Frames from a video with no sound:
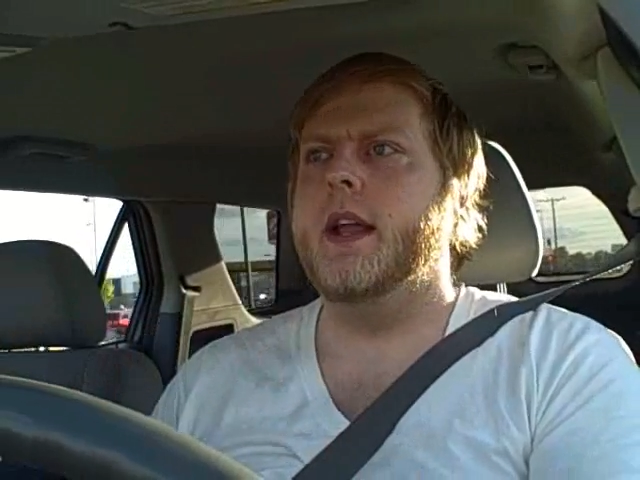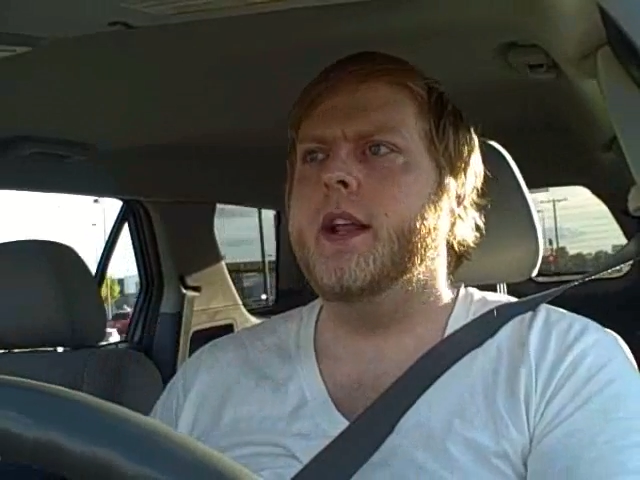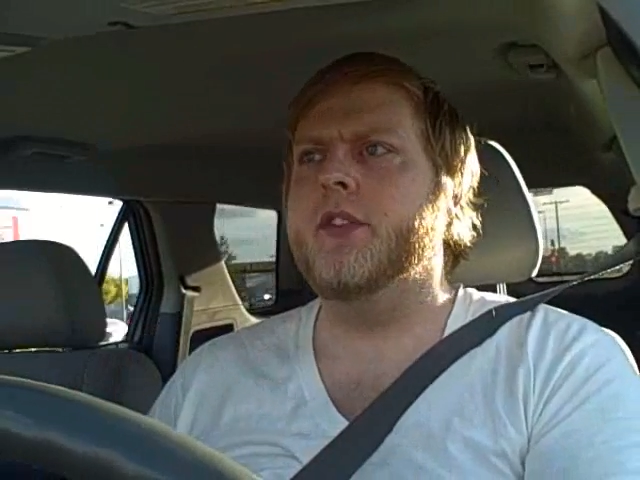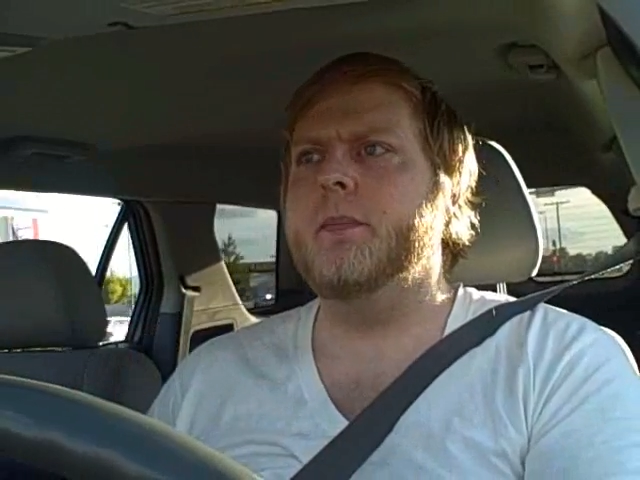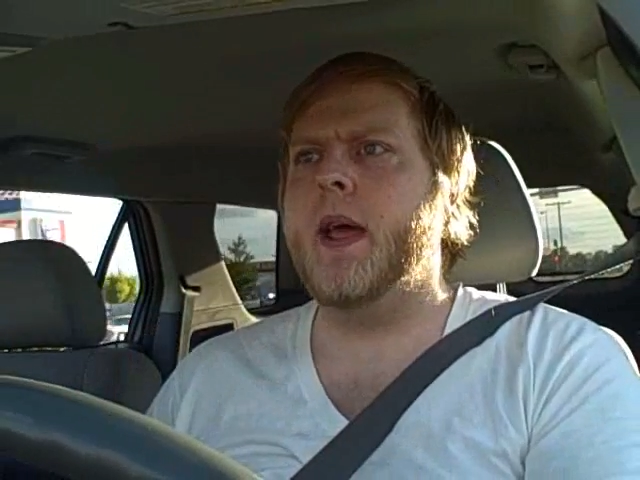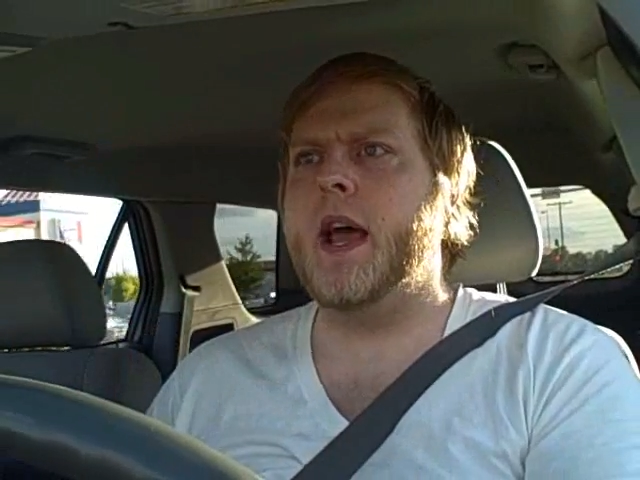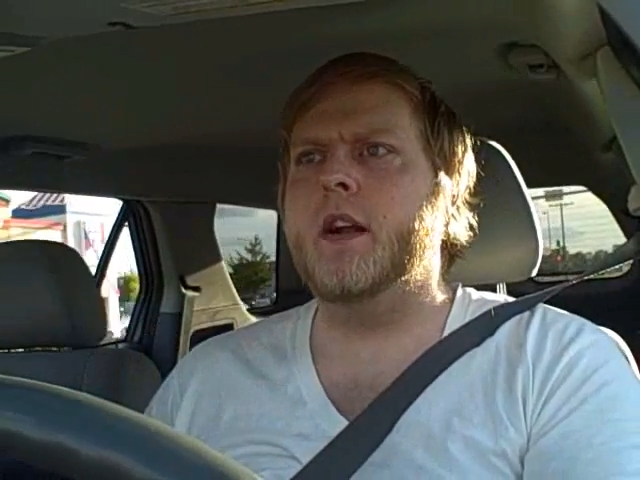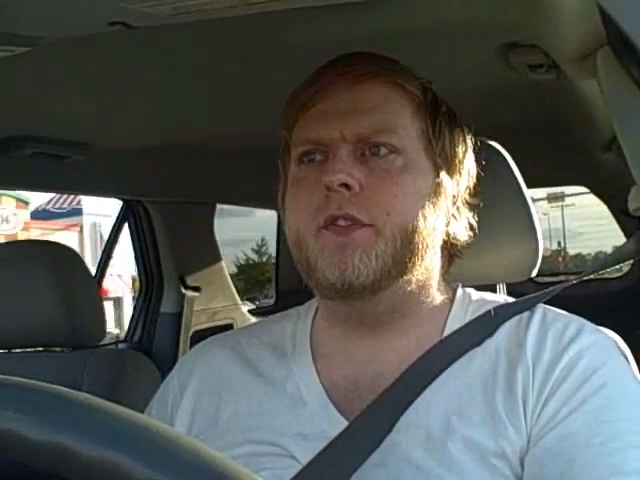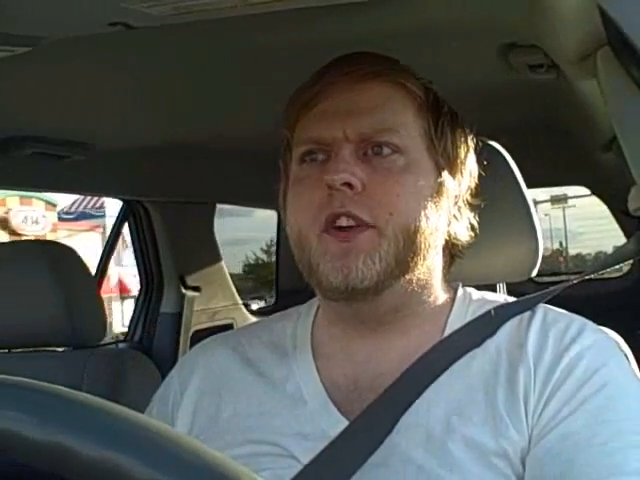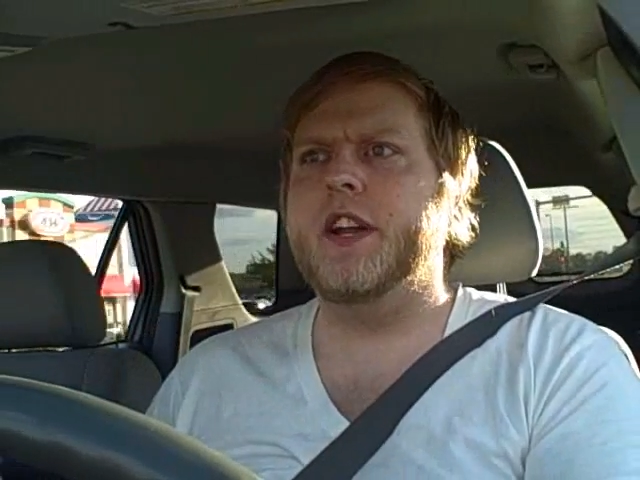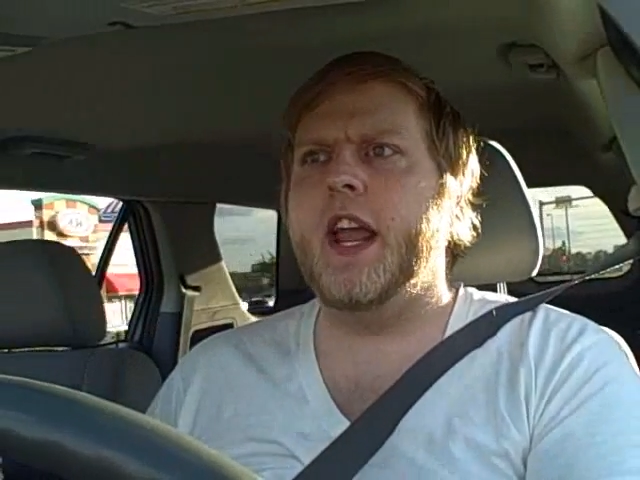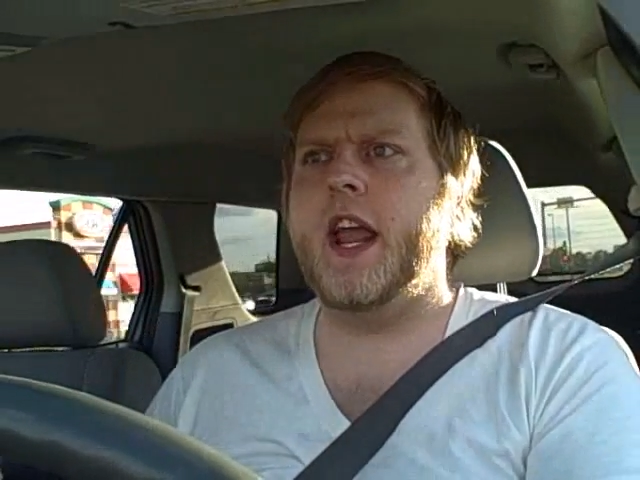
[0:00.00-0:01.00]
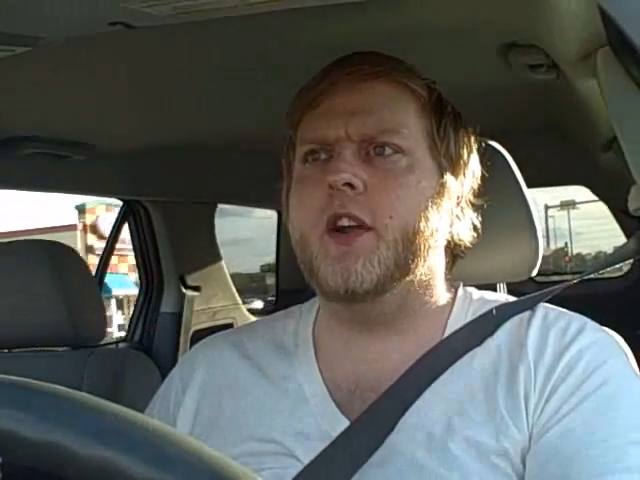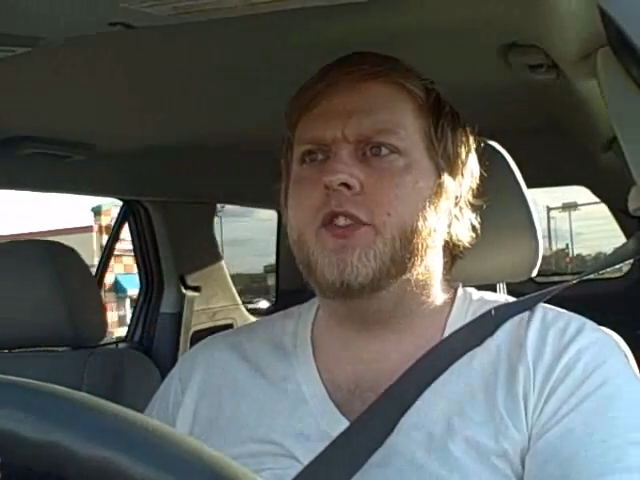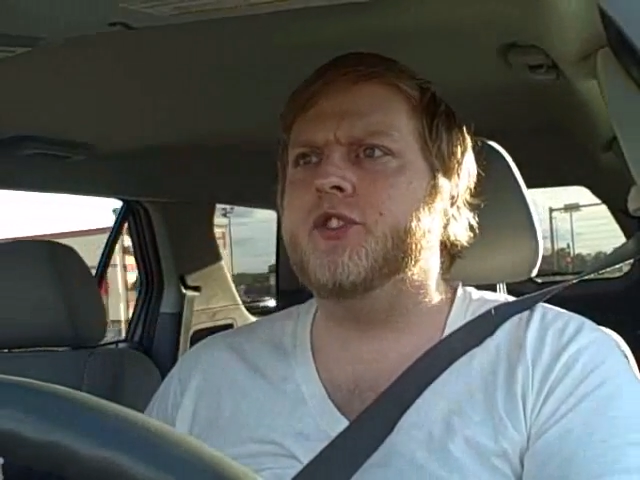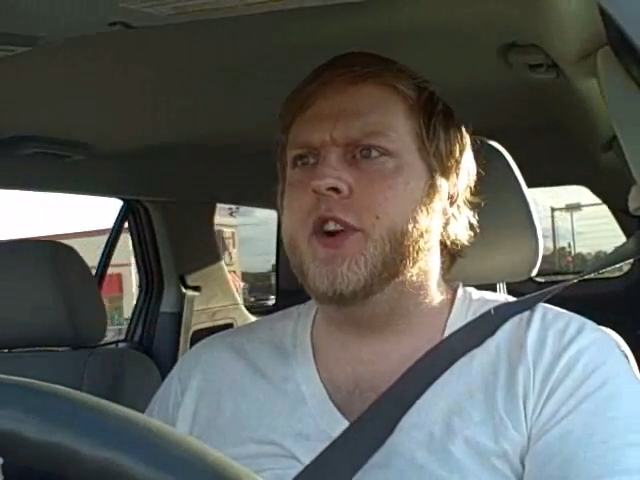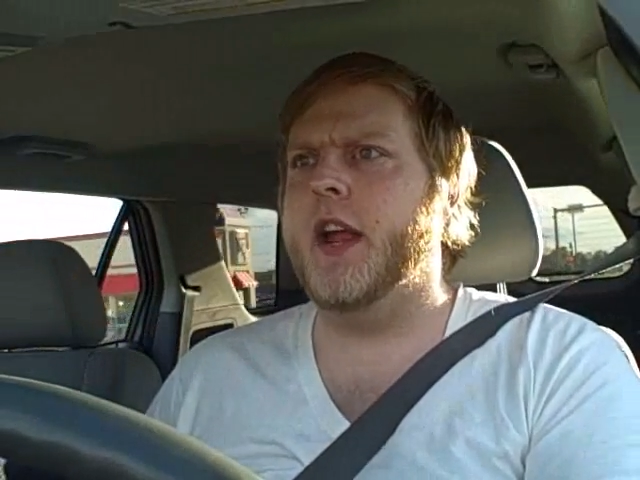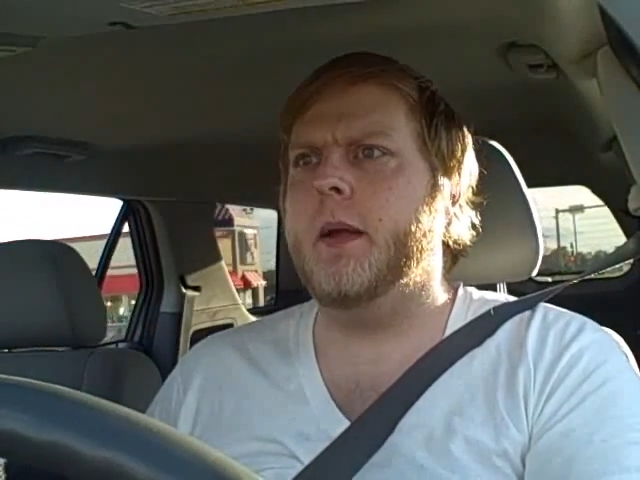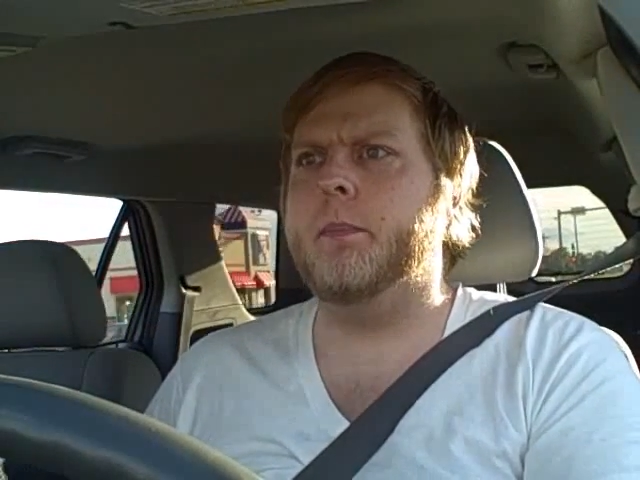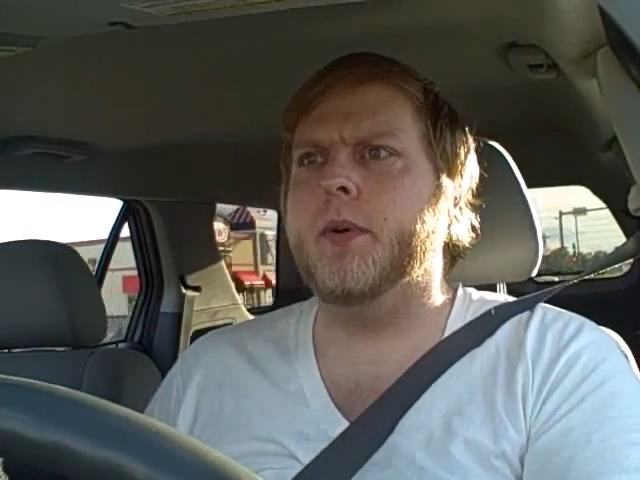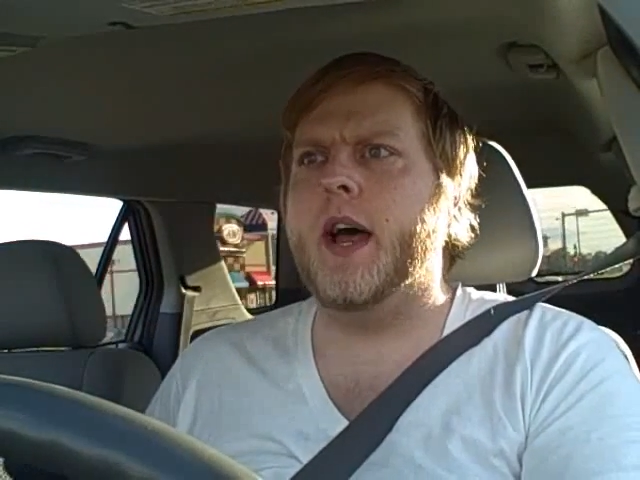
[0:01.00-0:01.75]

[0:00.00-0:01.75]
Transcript: It doesn't matter if you're gay or straight,